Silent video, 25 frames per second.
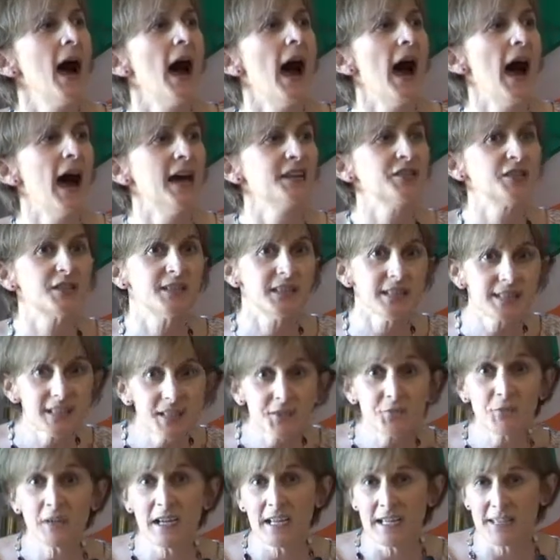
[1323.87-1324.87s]
And this
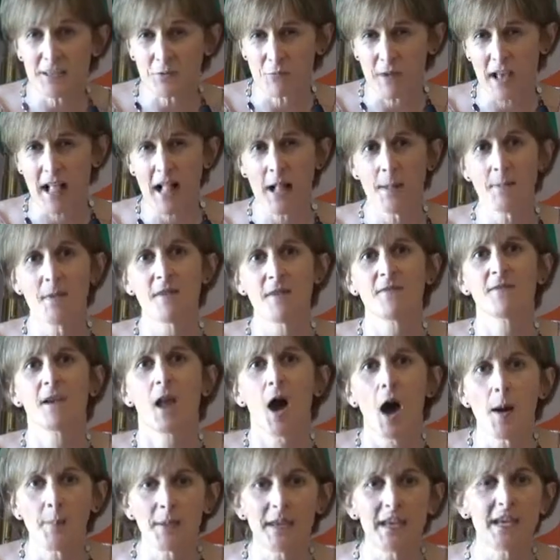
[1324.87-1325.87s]
is really the realm of
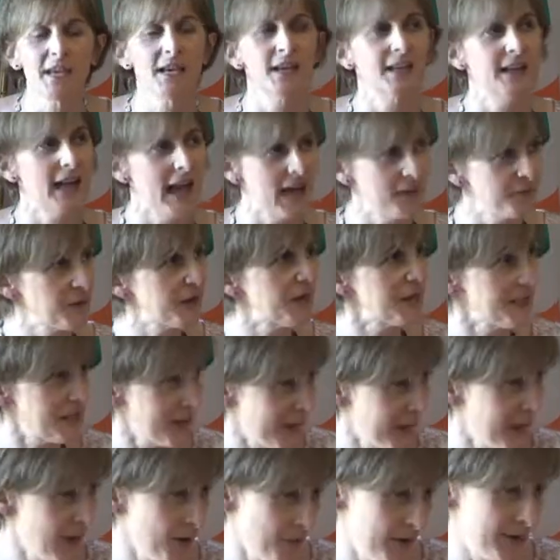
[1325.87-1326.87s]
lobbying and
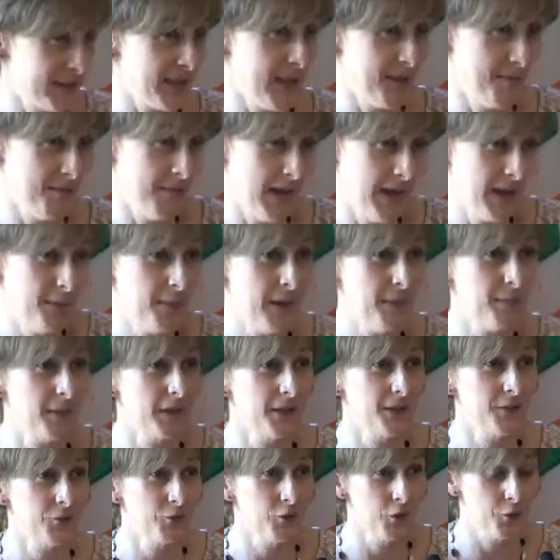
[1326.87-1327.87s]
advocacy, and I would say many people
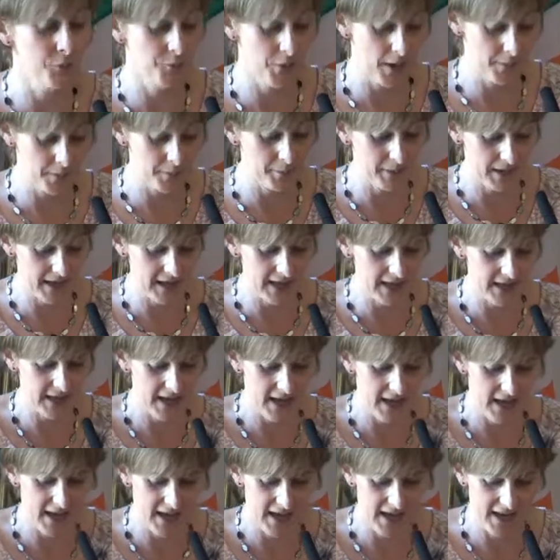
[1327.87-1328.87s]
in the room probably
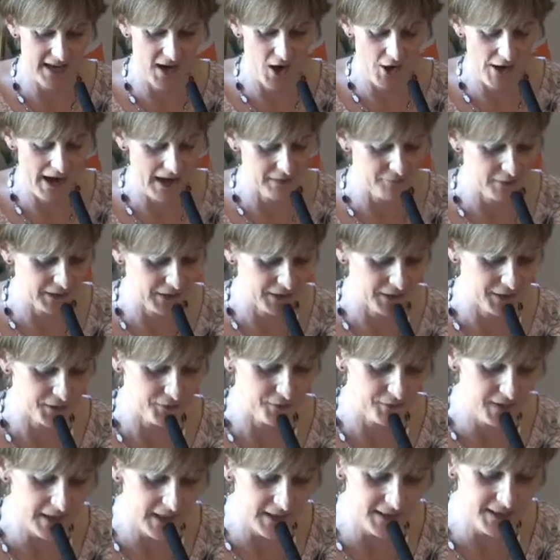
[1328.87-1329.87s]
are advocates
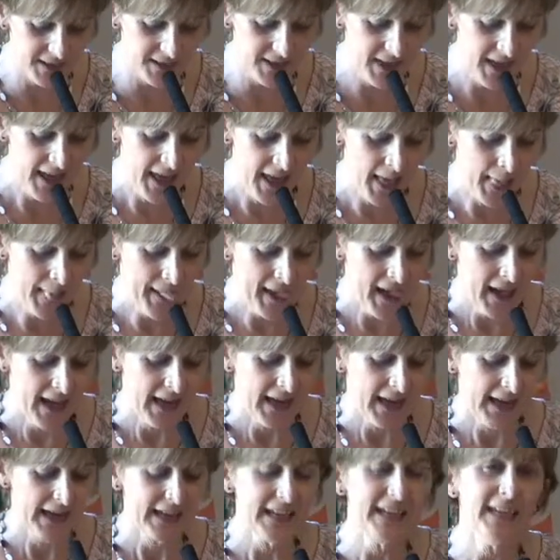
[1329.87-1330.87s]
of this.
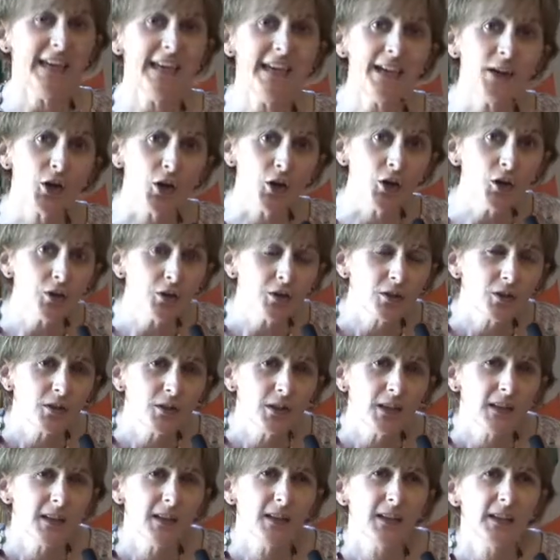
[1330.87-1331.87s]
Here,
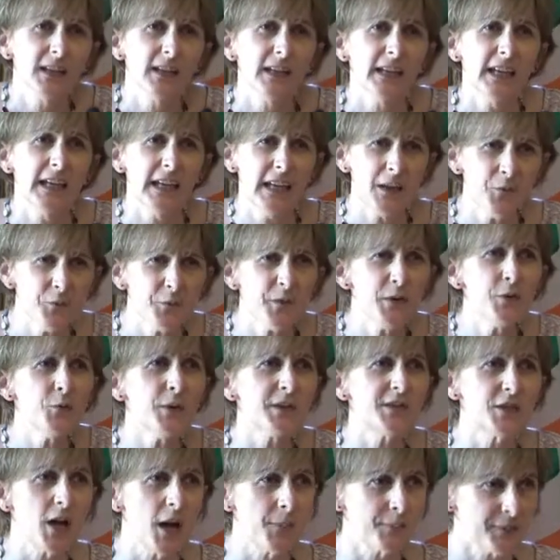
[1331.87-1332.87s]
if you
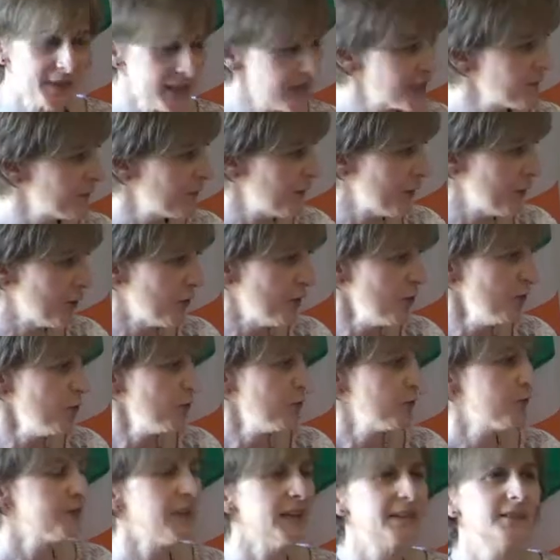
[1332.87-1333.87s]
adopt this
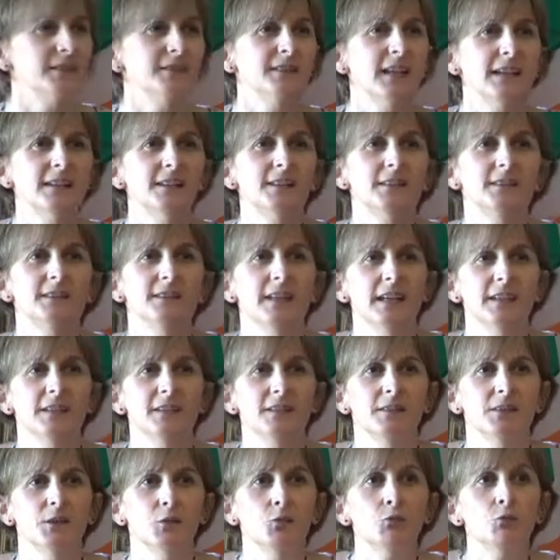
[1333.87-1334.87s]
view, that
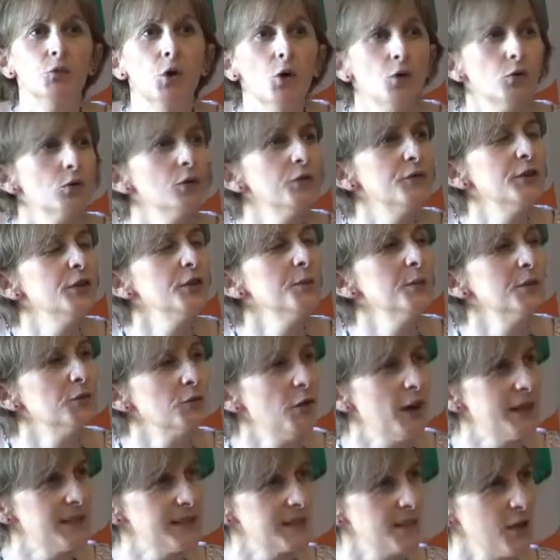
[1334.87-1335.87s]
the role of human rights